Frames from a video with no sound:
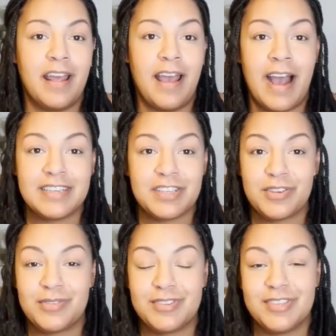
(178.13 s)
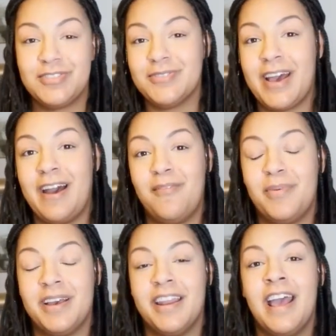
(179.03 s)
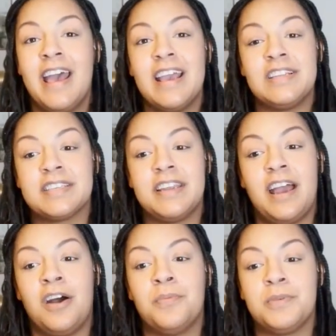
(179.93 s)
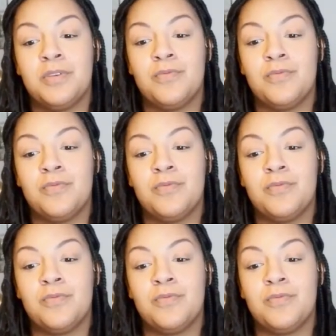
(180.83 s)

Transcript: asking you to do that, but it's going to help you